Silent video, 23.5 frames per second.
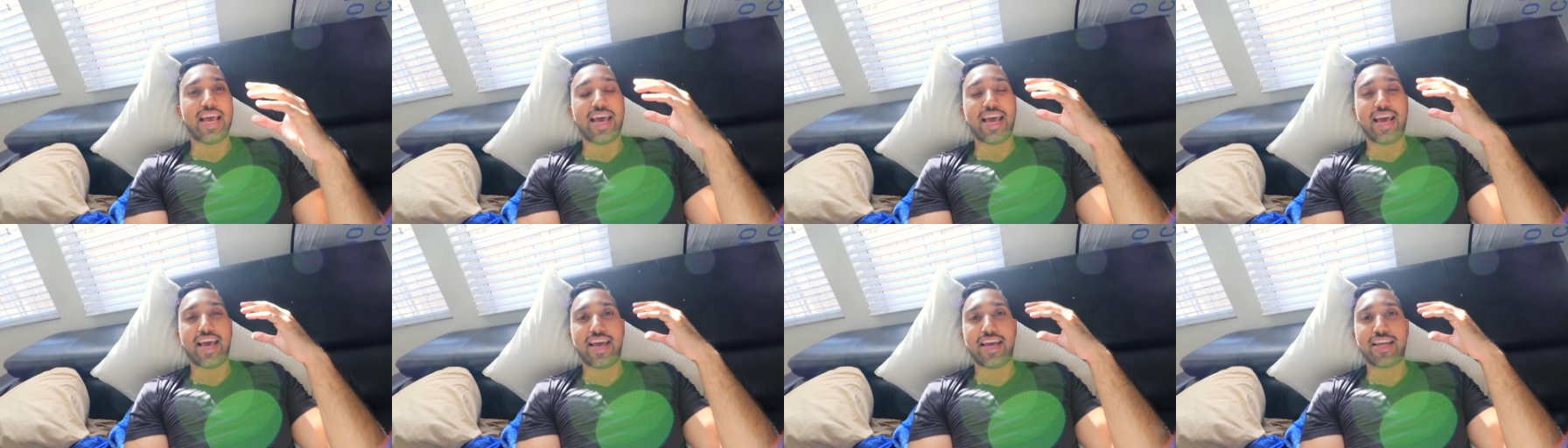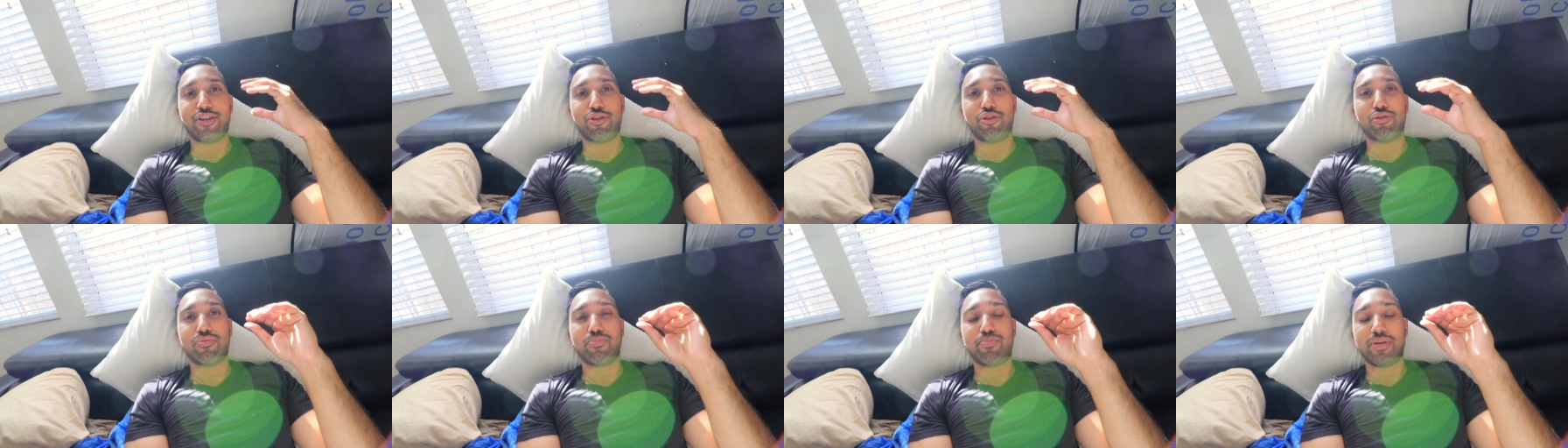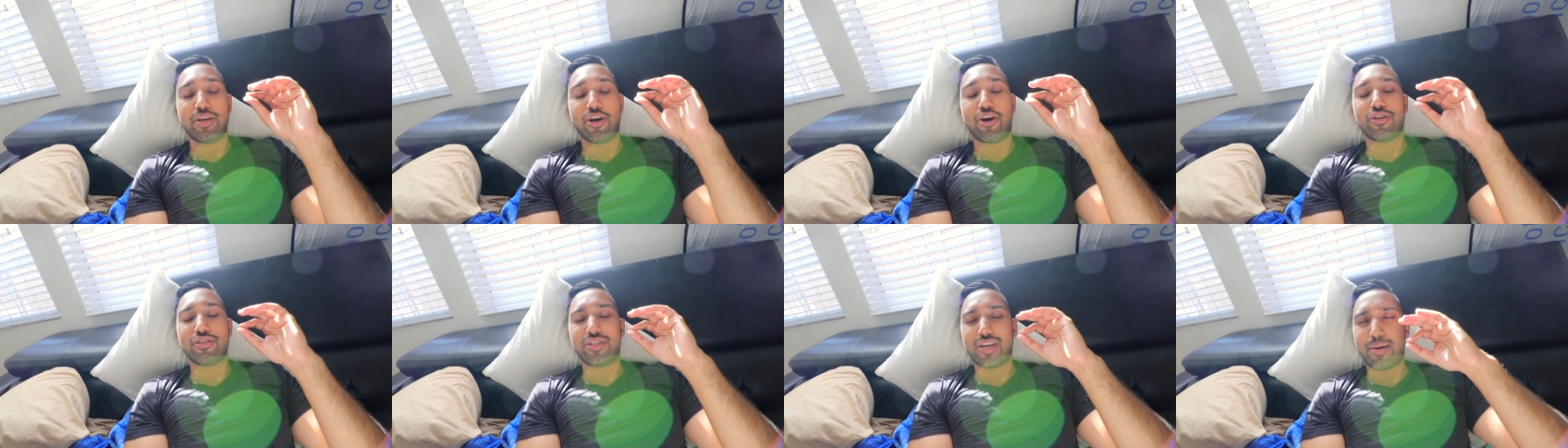and you'll
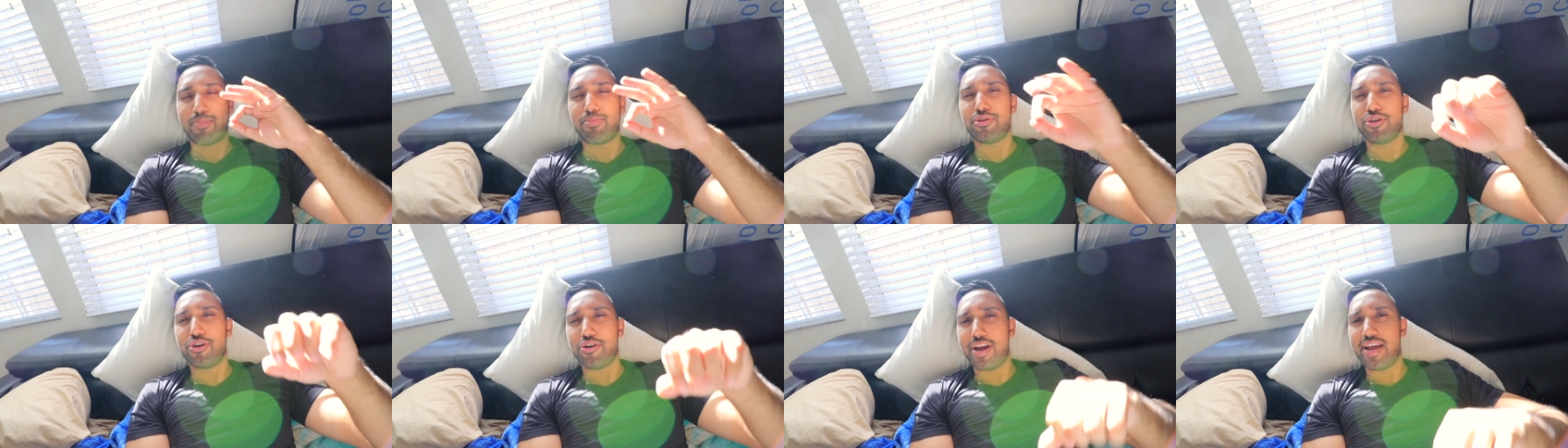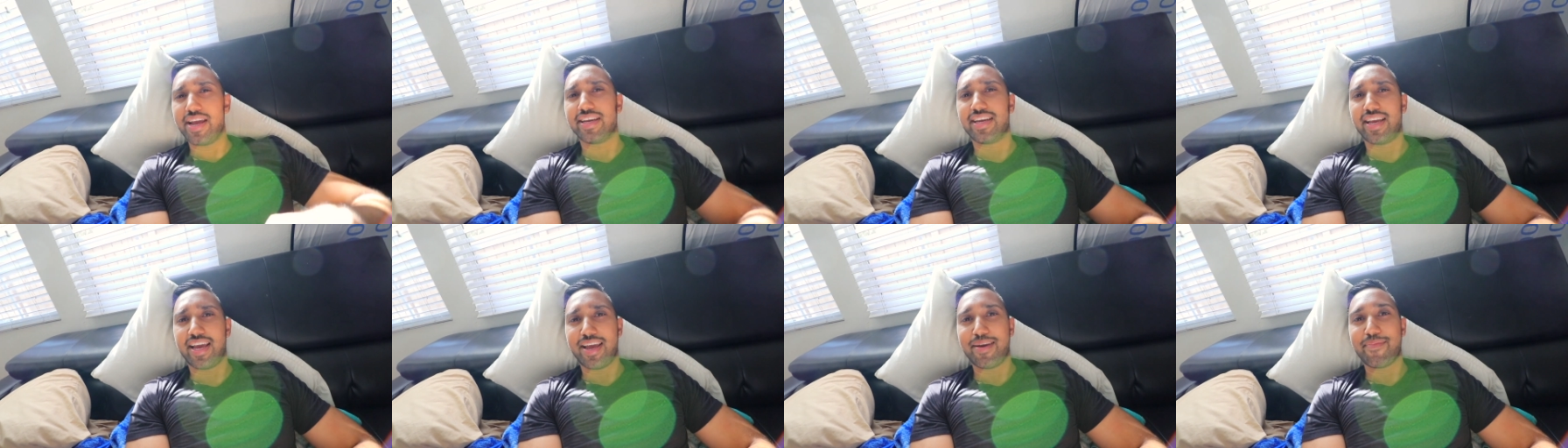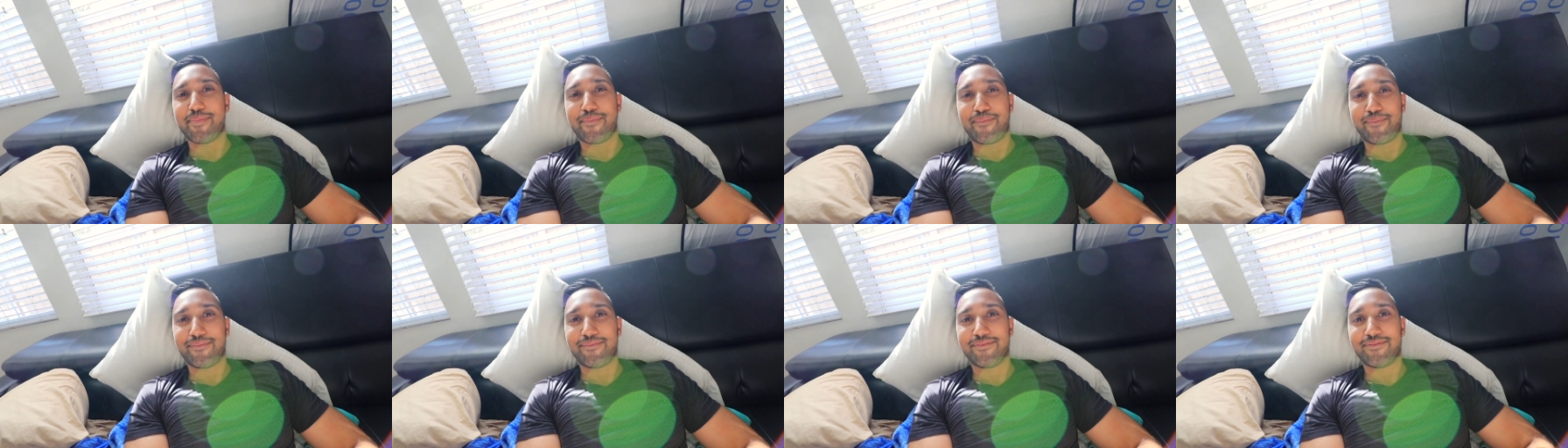be on top of your A game.